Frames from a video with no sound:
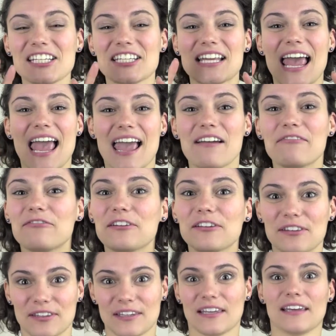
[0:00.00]
Just
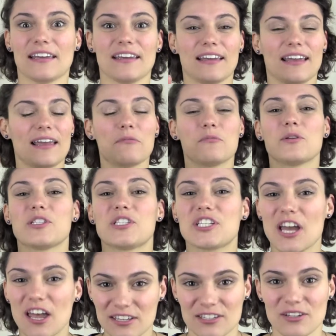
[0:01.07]
everything, it was
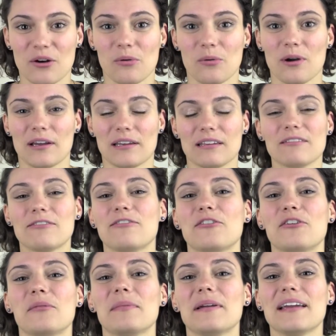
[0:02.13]
just not working
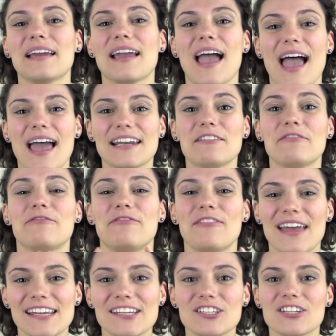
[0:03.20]
for me. And
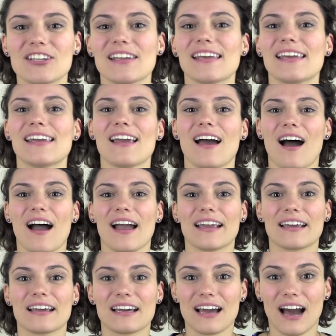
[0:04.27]
eventually I
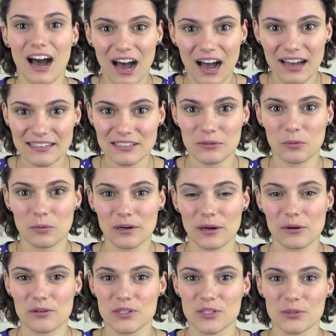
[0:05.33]
cut what
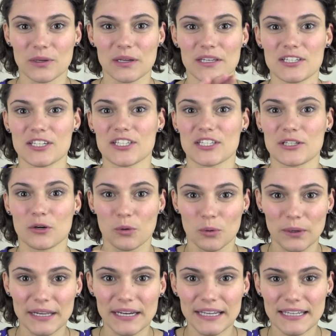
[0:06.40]
I was doing, just
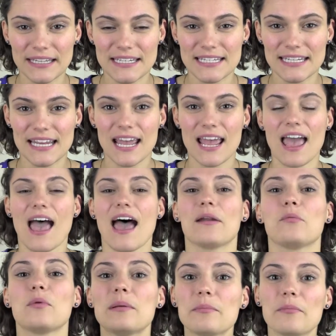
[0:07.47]
quit it,
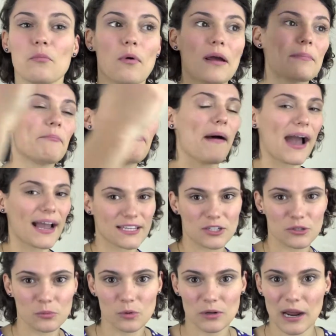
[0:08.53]
and went back
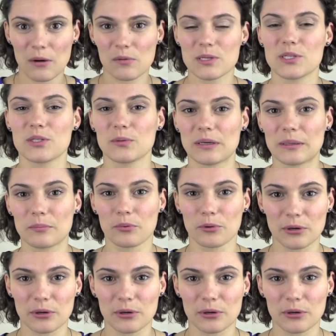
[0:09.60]
to what I was doing